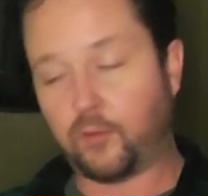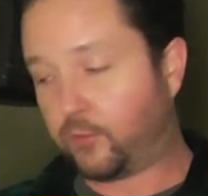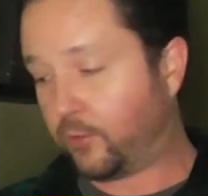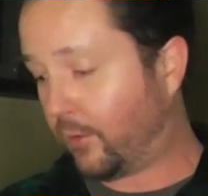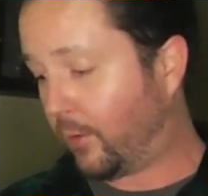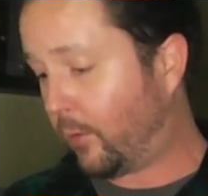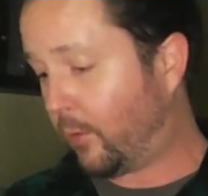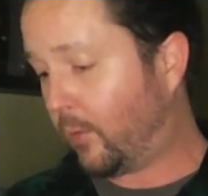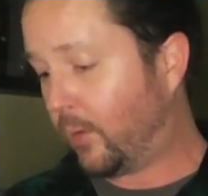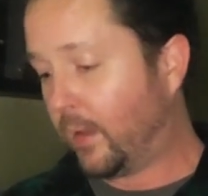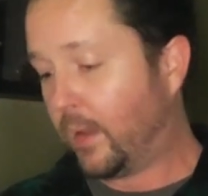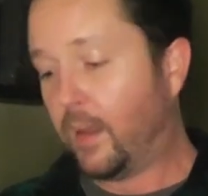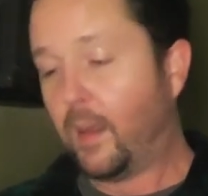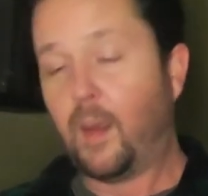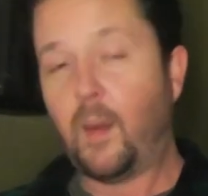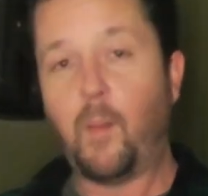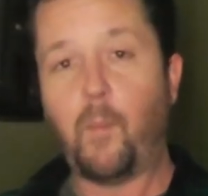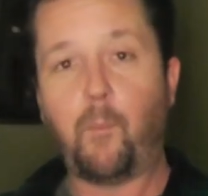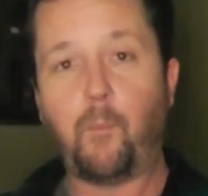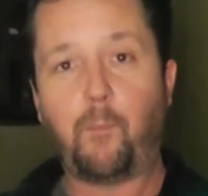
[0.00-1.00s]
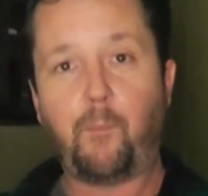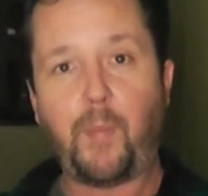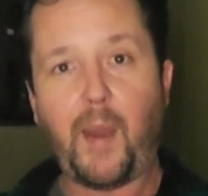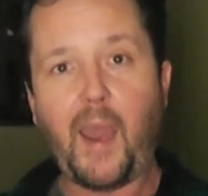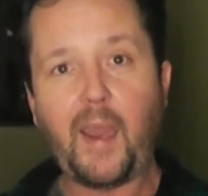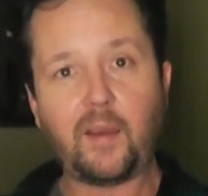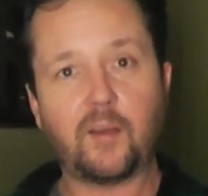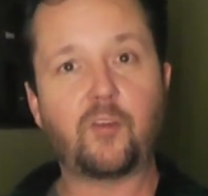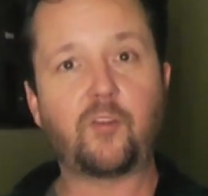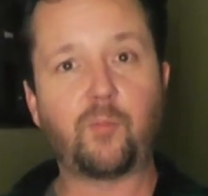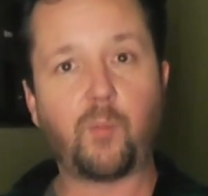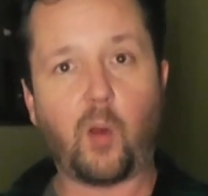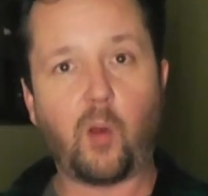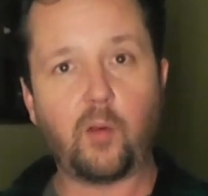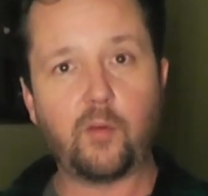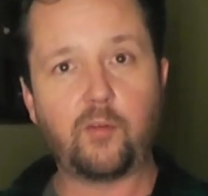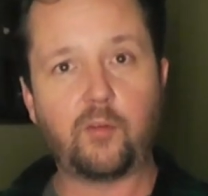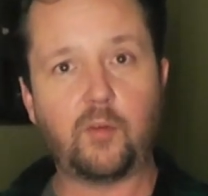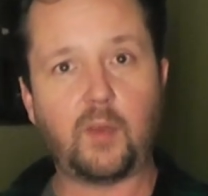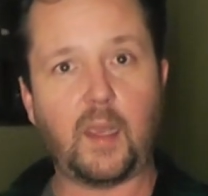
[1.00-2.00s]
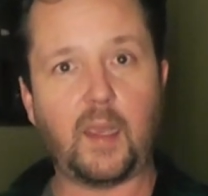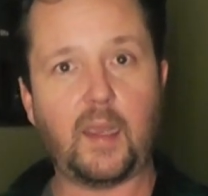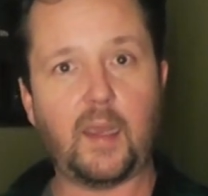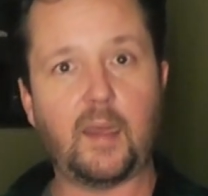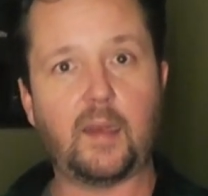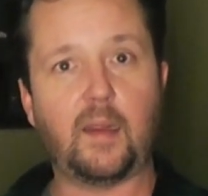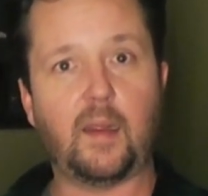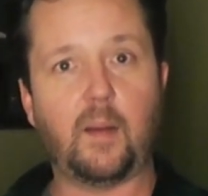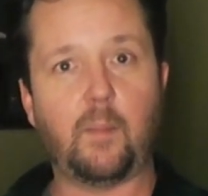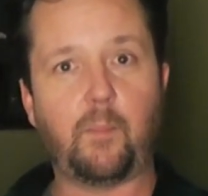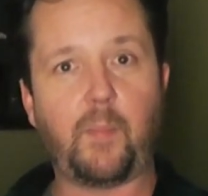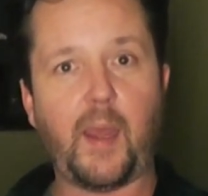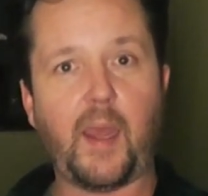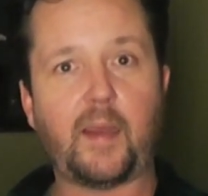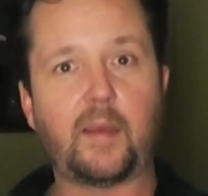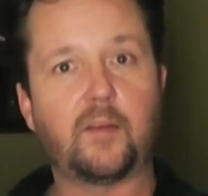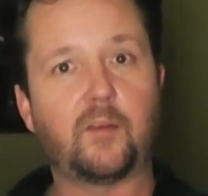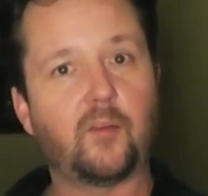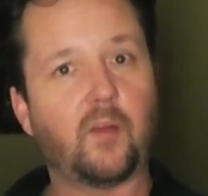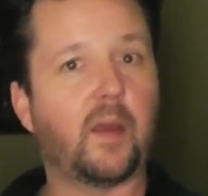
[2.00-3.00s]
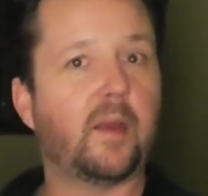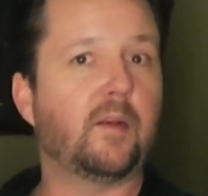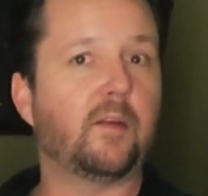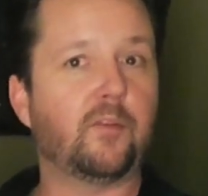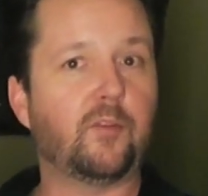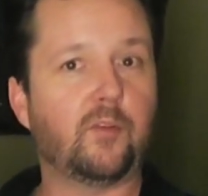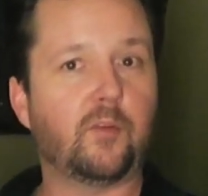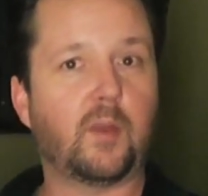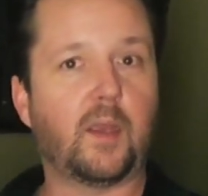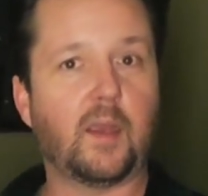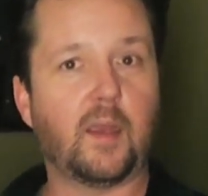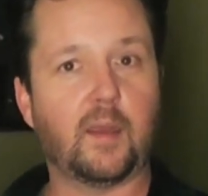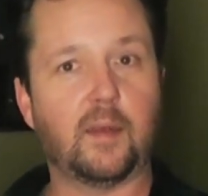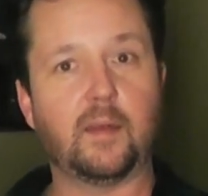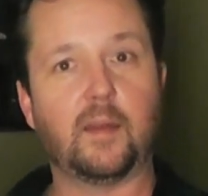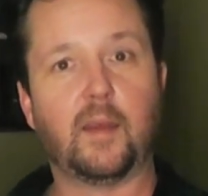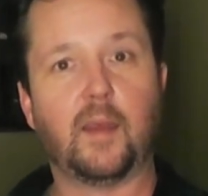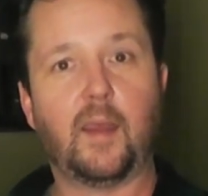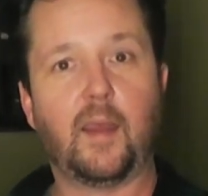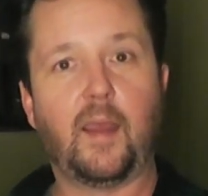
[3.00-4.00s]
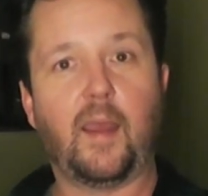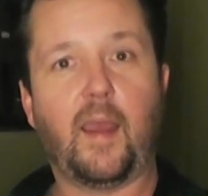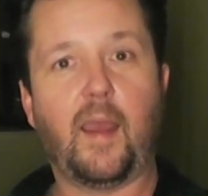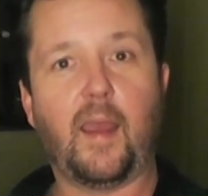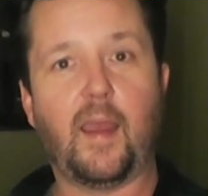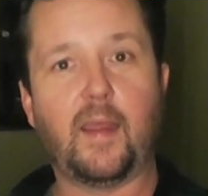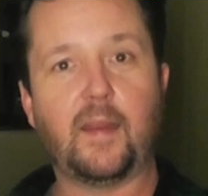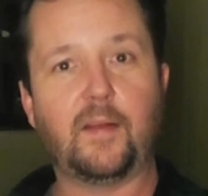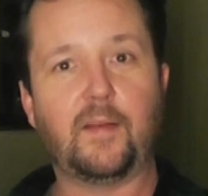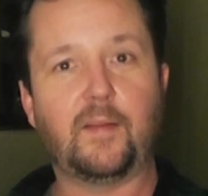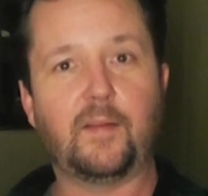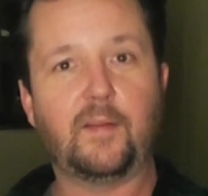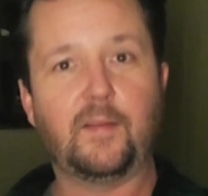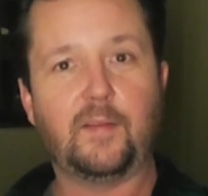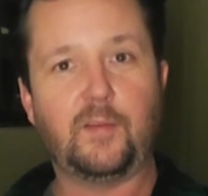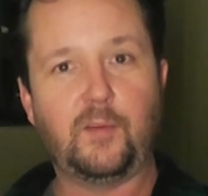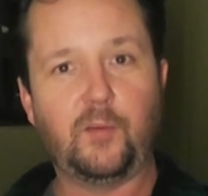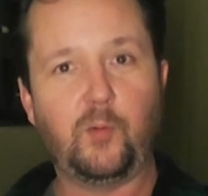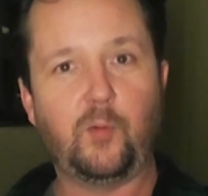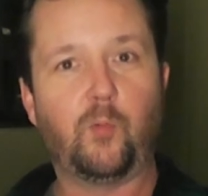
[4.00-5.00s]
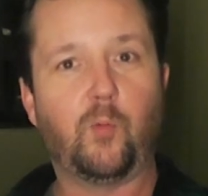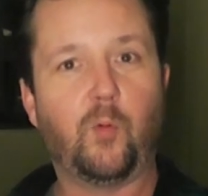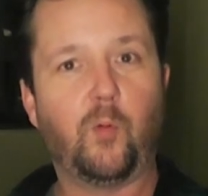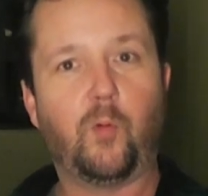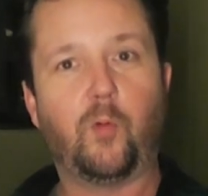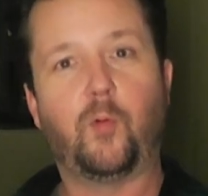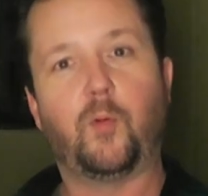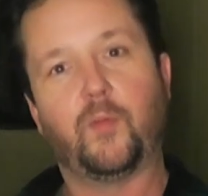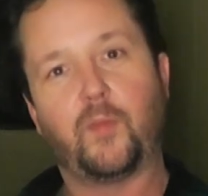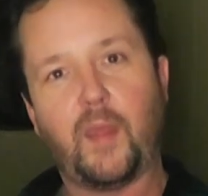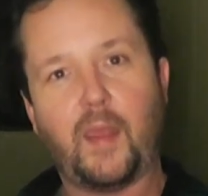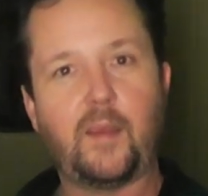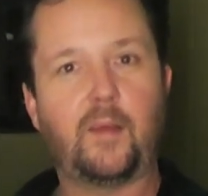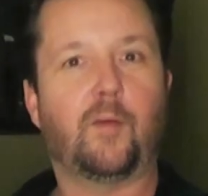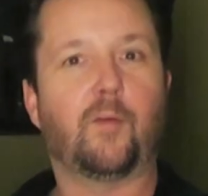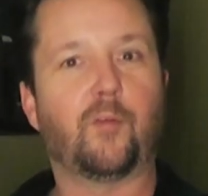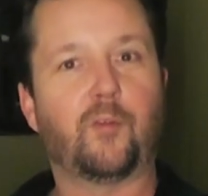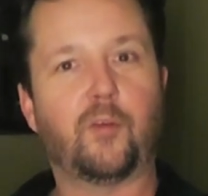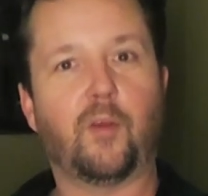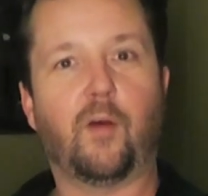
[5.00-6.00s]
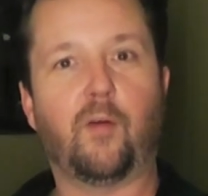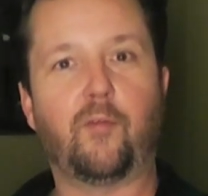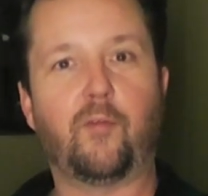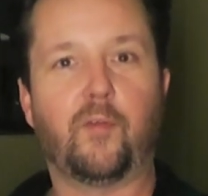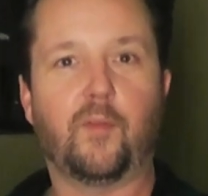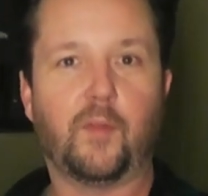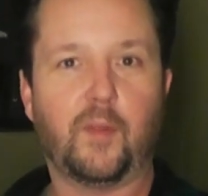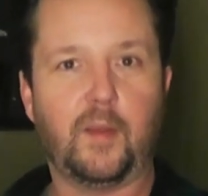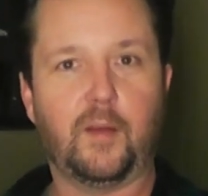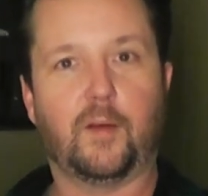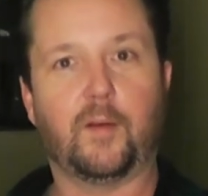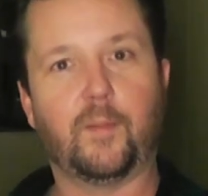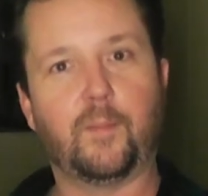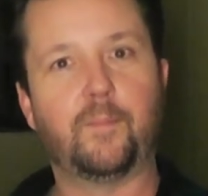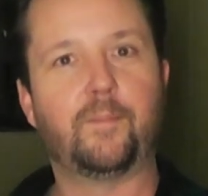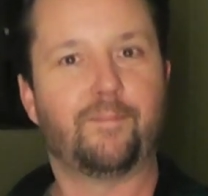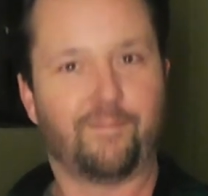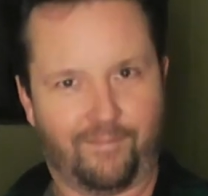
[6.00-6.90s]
So pack as small as you can and pack as light as you can, and you will thank yourself later.